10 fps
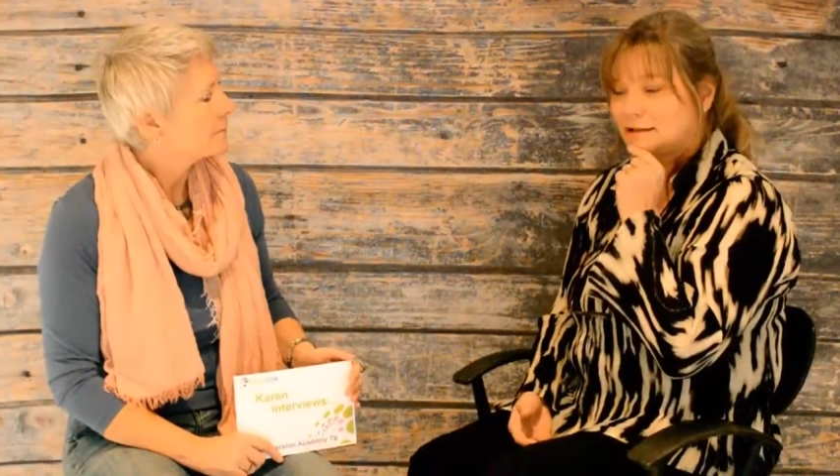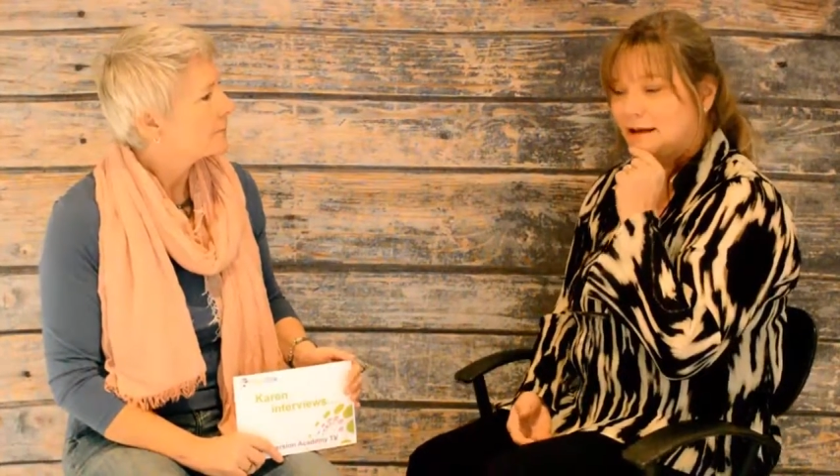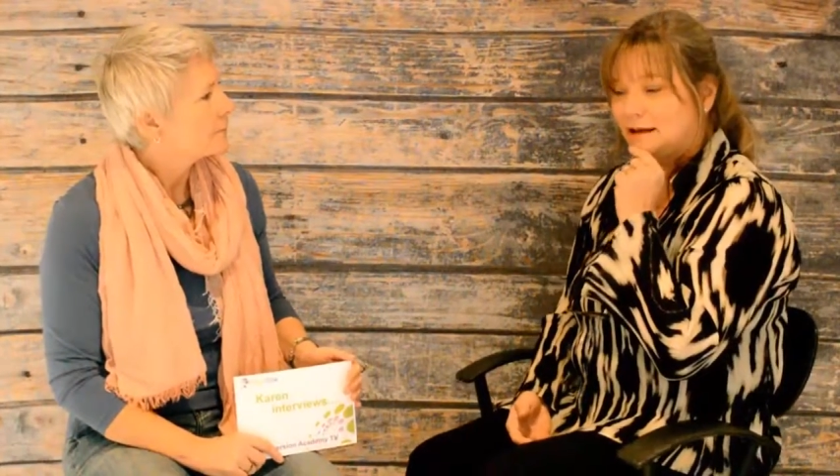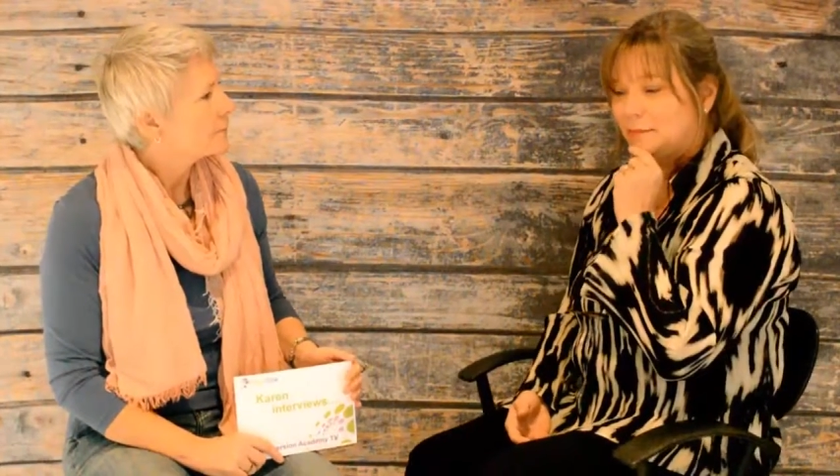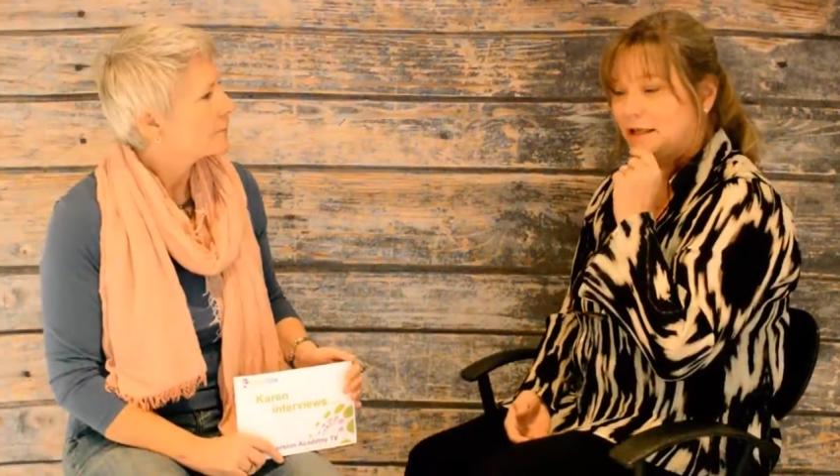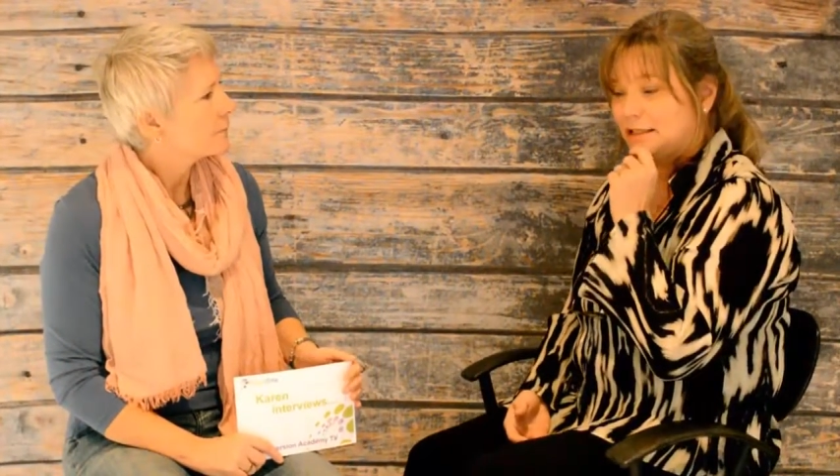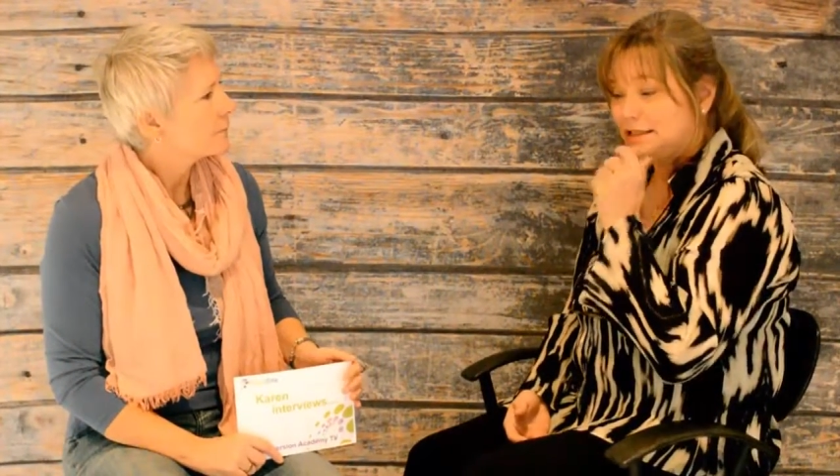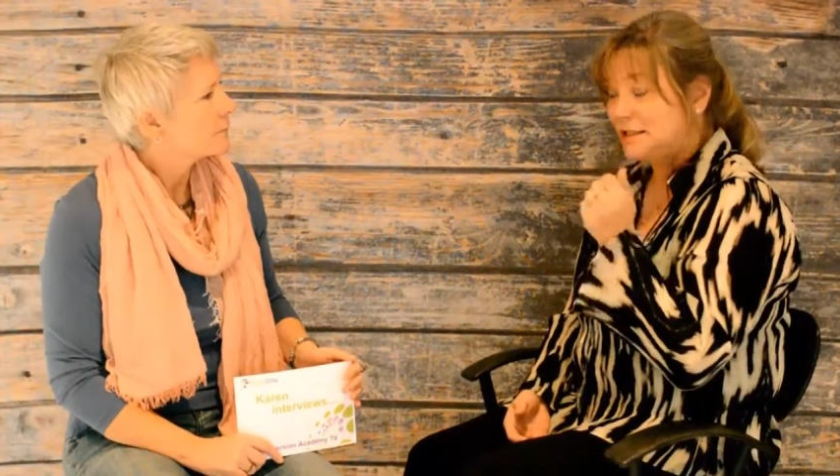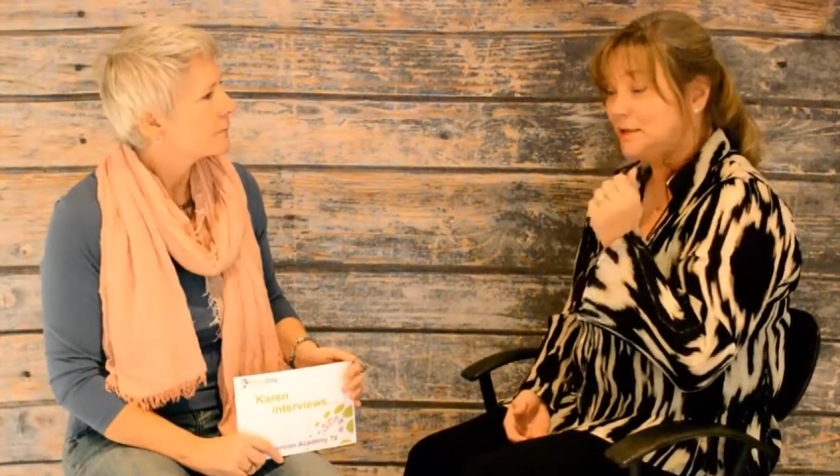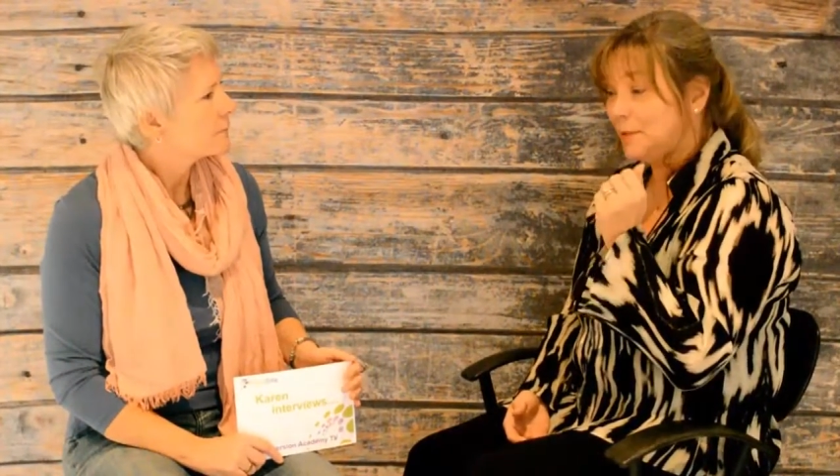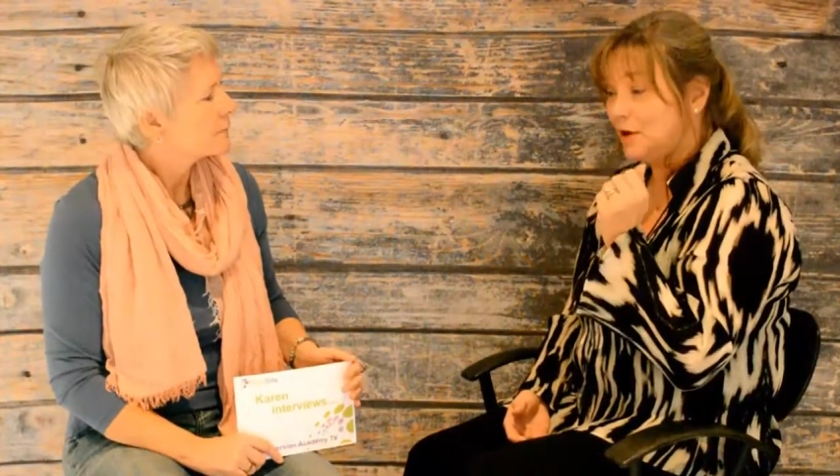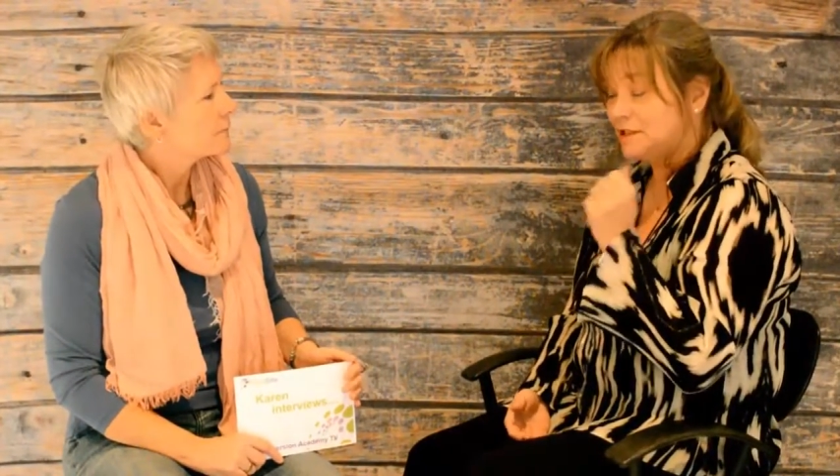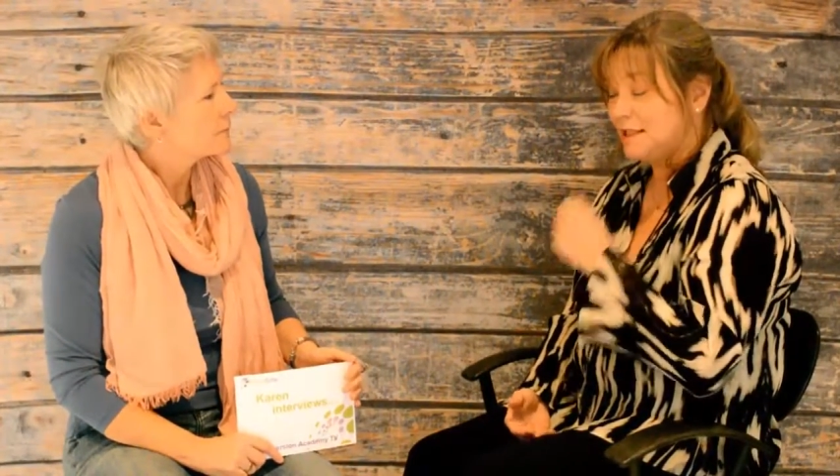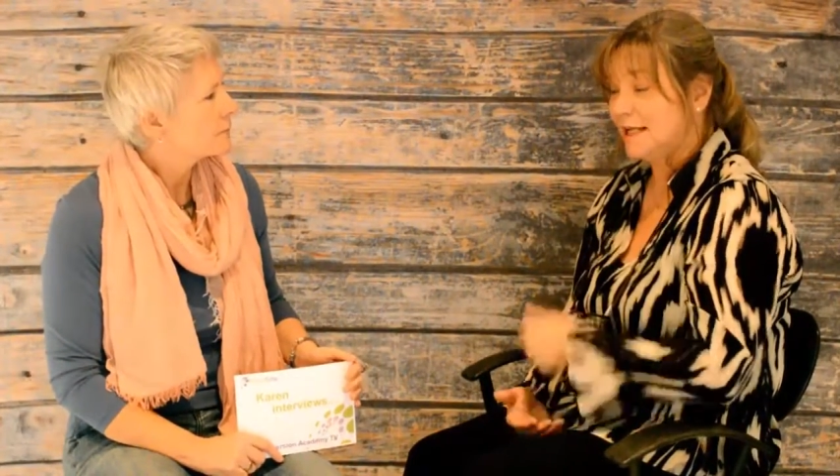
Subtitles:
at a dinner party.